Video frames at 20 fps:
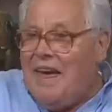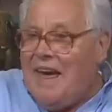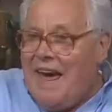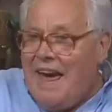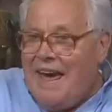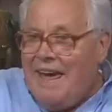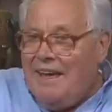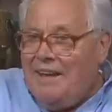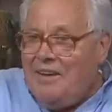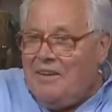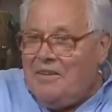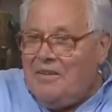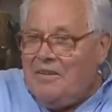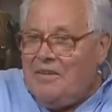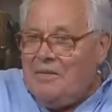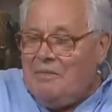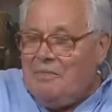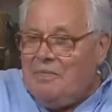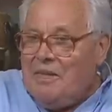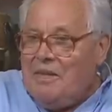Hague,
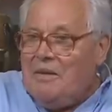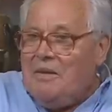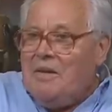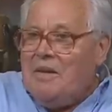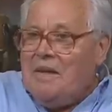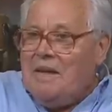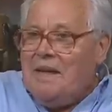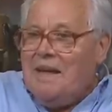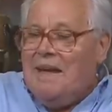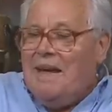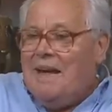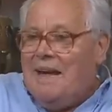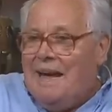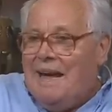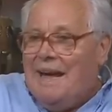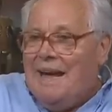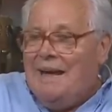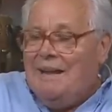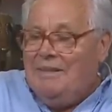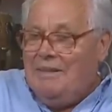
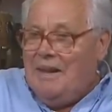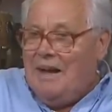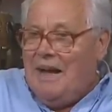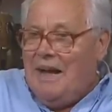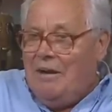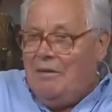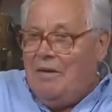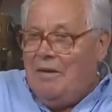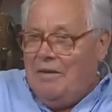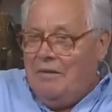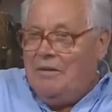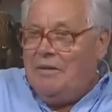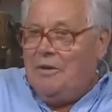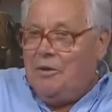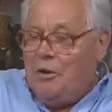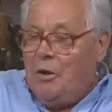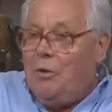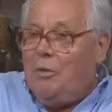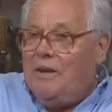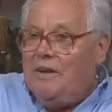and you
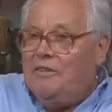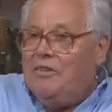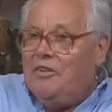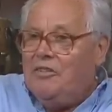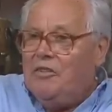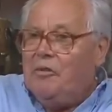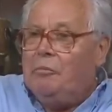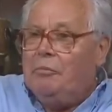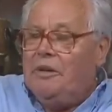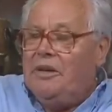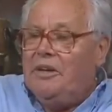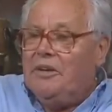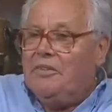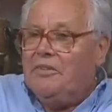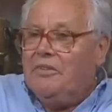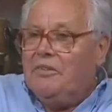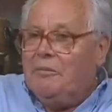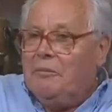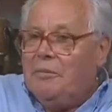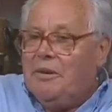know, he
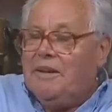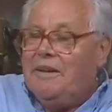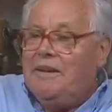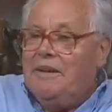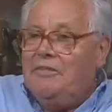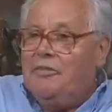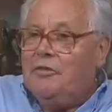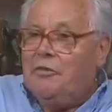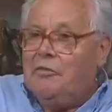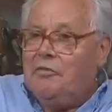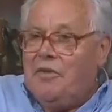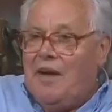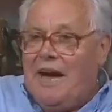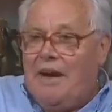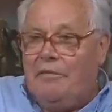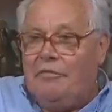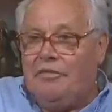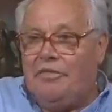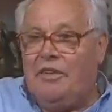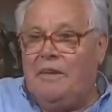disappeared, but he
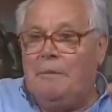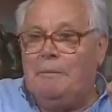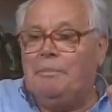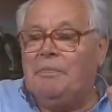survived,